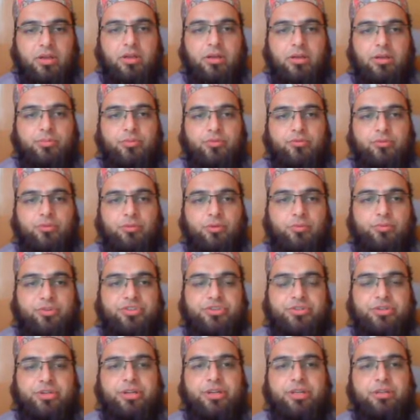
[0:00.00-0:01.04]
Before
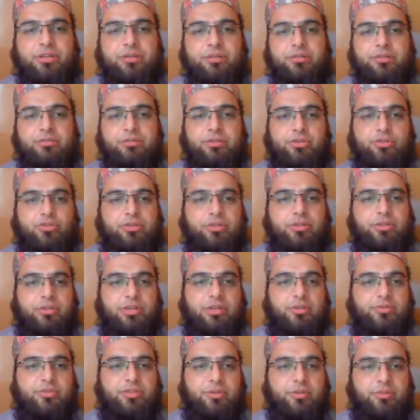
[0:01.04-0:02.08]
proceeding, we should
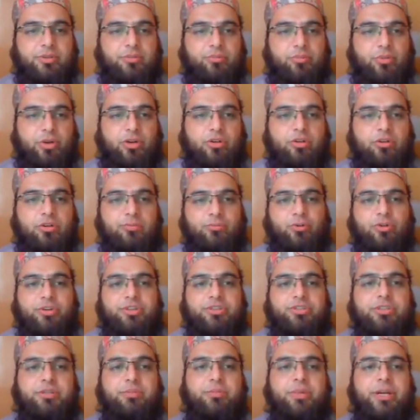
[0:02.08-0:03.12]
keep some important
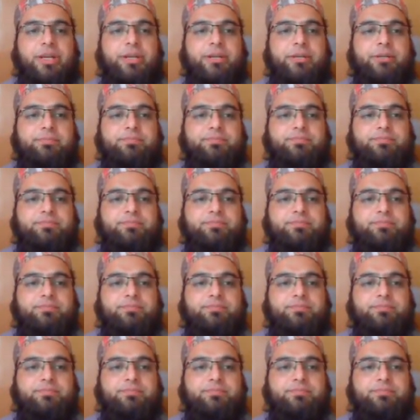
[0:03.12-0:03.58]
points in mind.